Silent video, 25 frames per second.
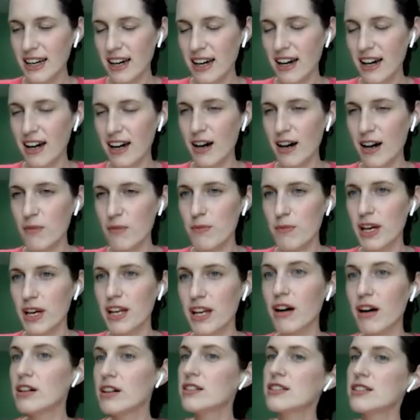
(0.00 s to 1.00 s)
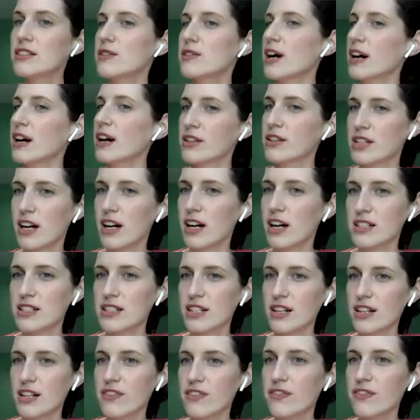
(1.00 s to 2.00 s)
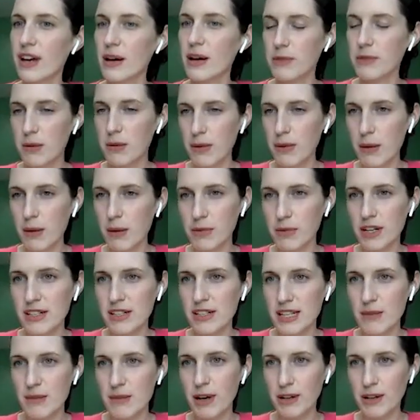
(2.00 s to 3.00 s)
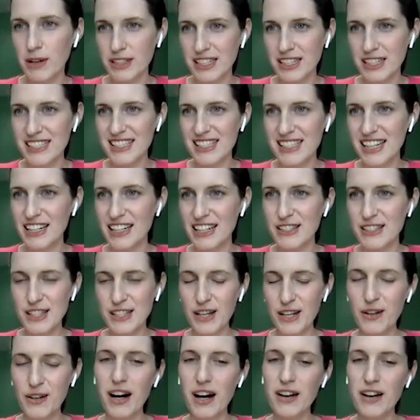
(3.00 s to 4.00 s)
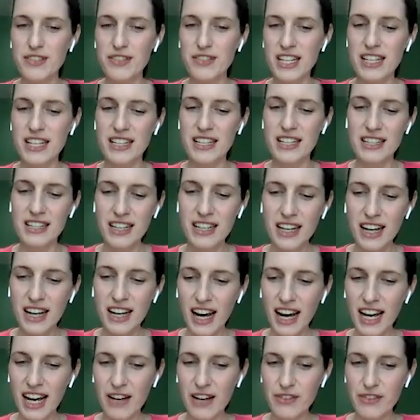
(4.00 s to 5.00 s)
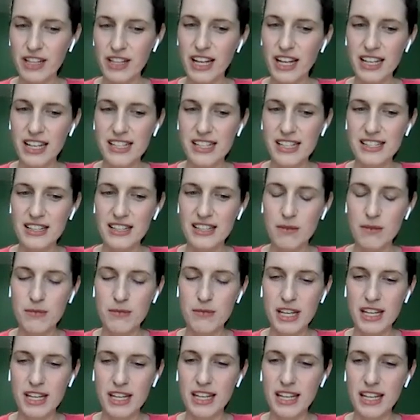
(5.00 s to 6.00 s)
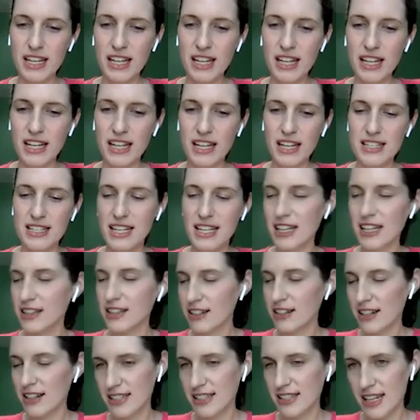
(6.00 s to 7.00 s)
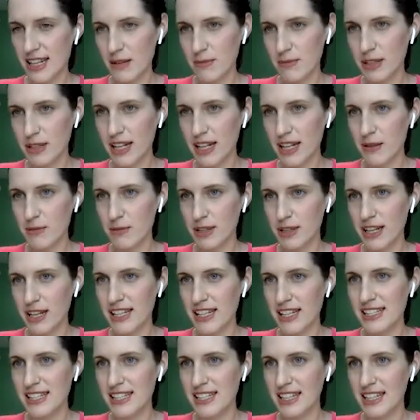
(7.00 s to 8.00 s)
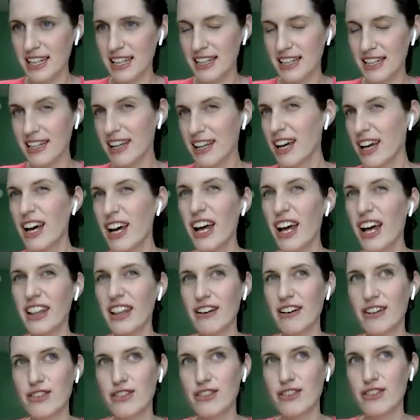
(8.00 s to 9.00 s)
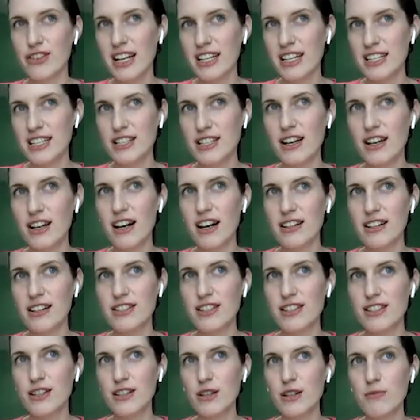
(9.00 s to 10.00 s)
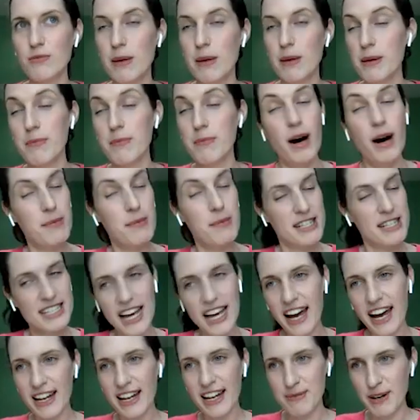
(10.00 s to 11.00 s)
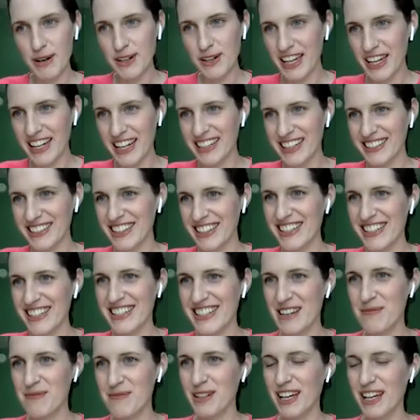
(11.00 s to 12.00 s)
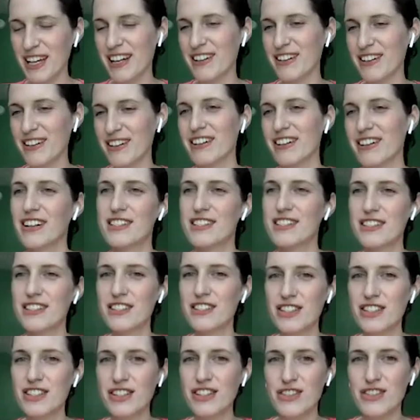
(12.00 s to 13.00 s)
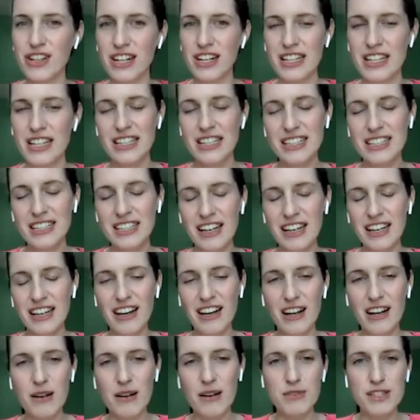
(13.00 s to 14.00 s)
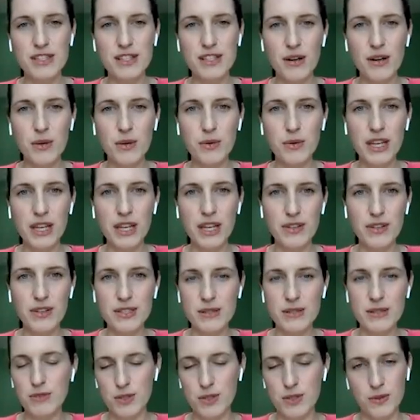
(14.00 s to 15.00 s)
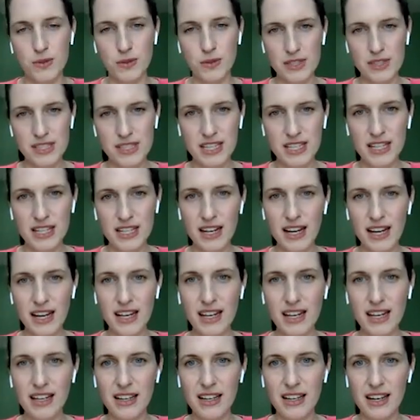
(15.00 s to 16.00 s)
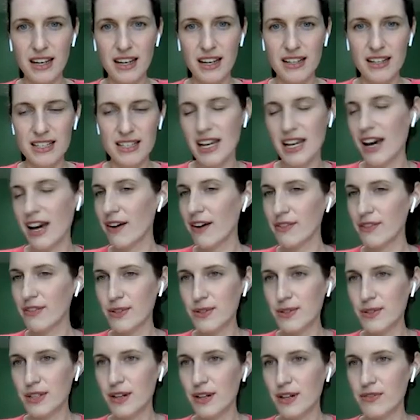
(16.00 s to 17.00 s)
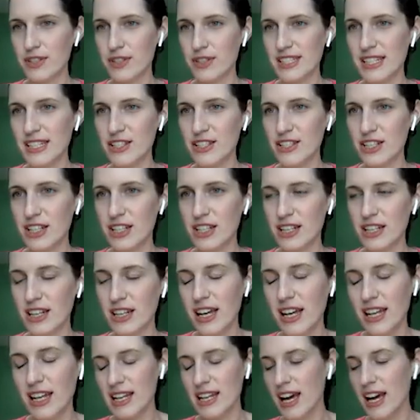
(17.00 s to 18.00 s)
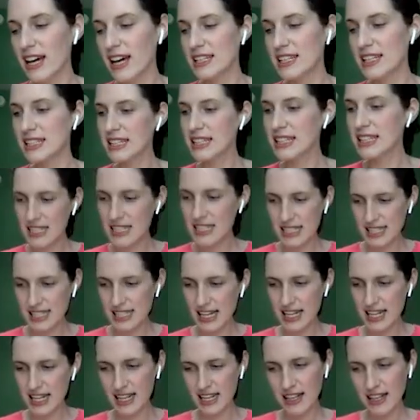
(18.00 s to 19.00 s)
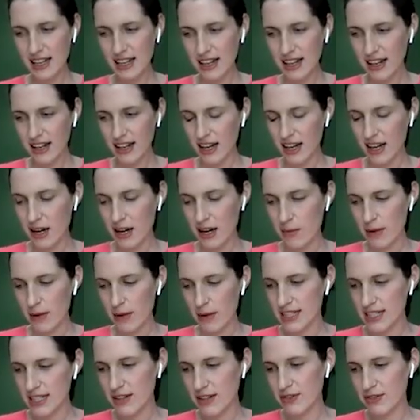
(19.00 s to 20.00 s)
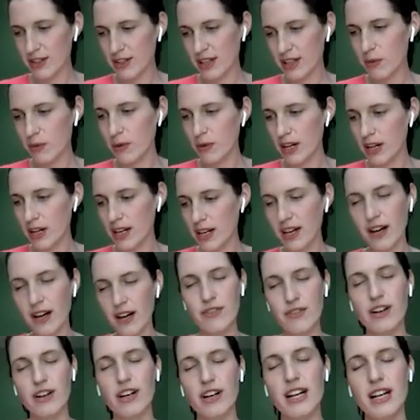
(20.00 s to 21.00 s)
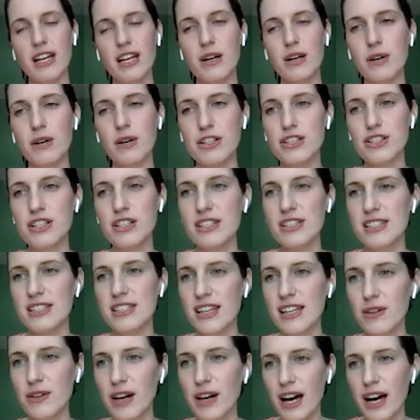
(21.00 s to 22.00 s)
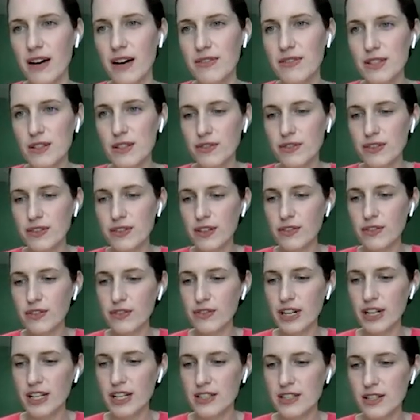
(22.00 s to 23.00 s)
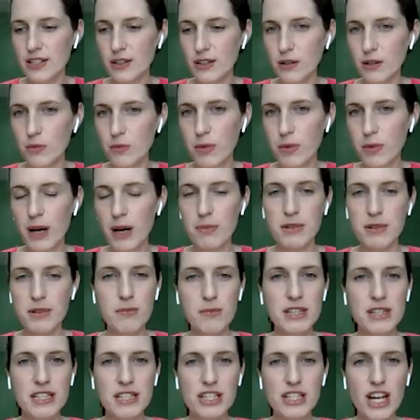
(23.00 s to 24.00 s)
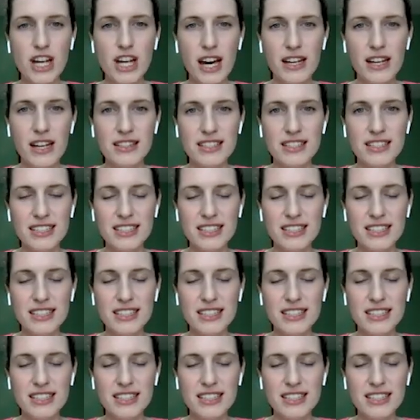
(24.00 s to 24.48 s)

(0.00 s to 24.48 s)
And also how to talk to your family members about these things. So often I have clients come in and get their estate plan in place, and then they're trying to talk to maybe mom and dad about getting their estate plan or their adult children. So we'll give you some tools tonight to have those conversations. And as Linda said, I definitely want to cover any questions that you have, so feel free to pop them in the chat.